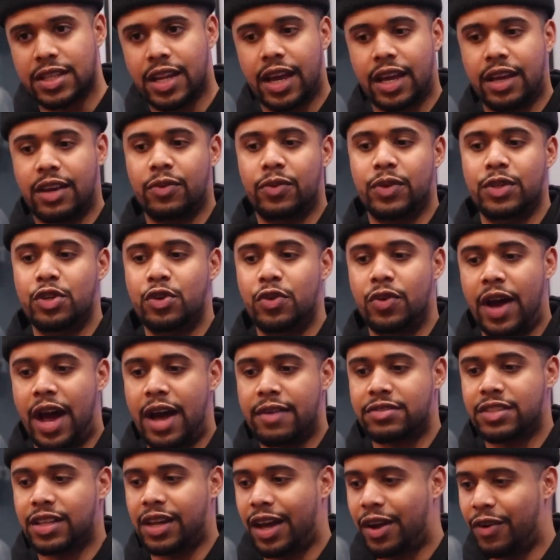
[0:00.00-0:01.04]
Like when you
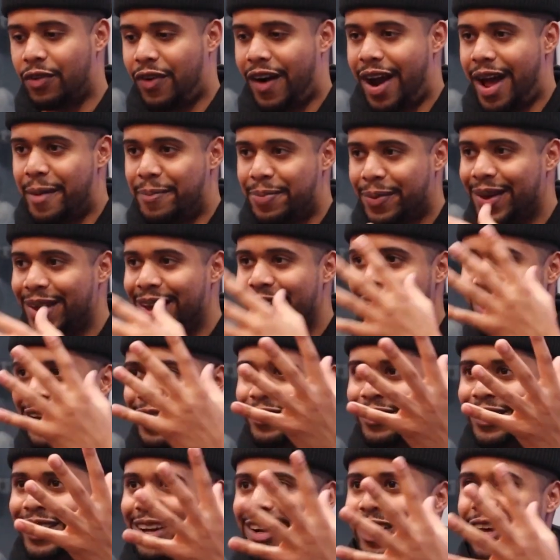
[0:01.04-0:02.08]
have to like rap
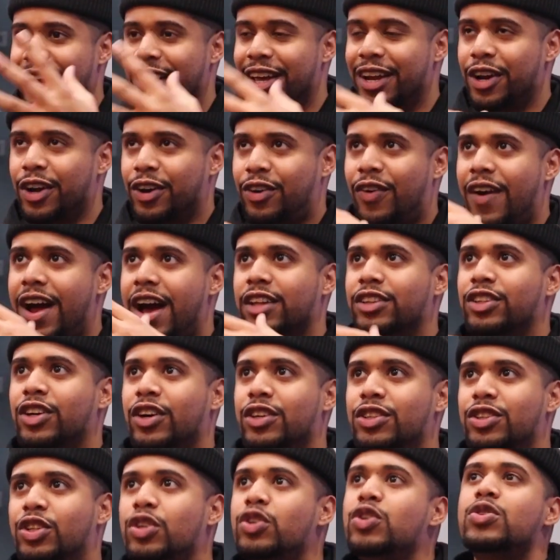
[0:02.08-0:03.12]
in a crowd,
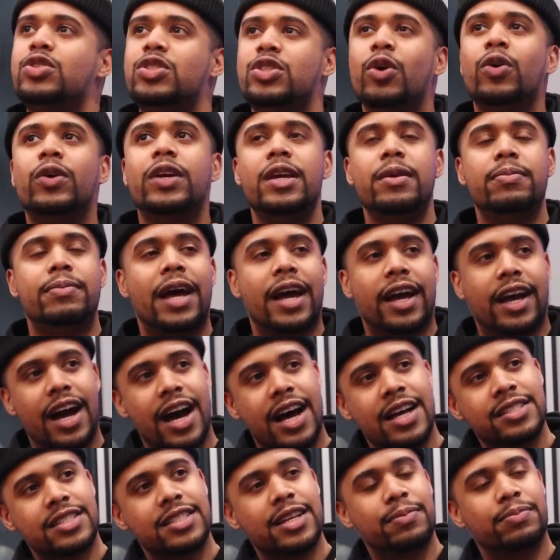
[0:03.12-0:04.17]
do you still keep that
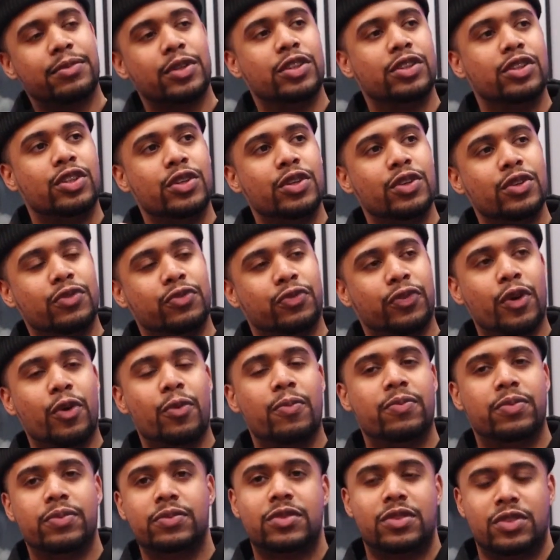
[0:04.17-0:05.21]
concept, or do you
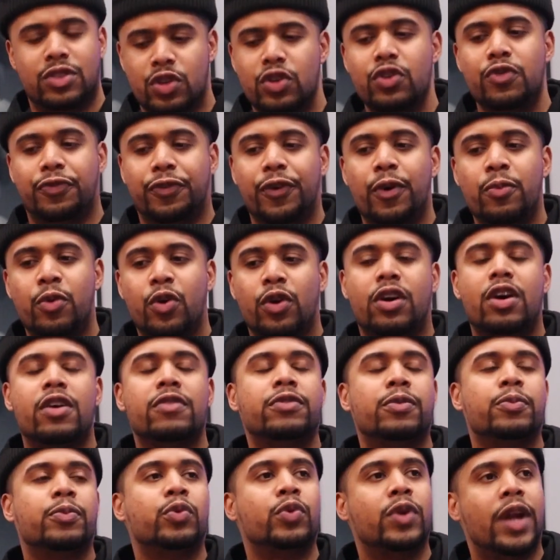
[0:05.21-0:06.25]
feel more
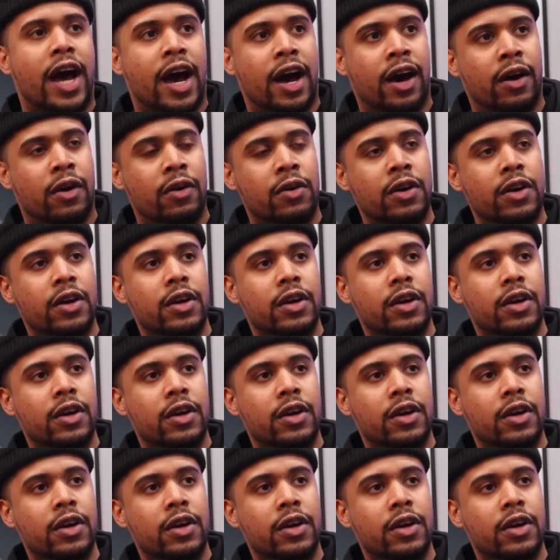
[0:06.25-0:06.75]
comfortable now?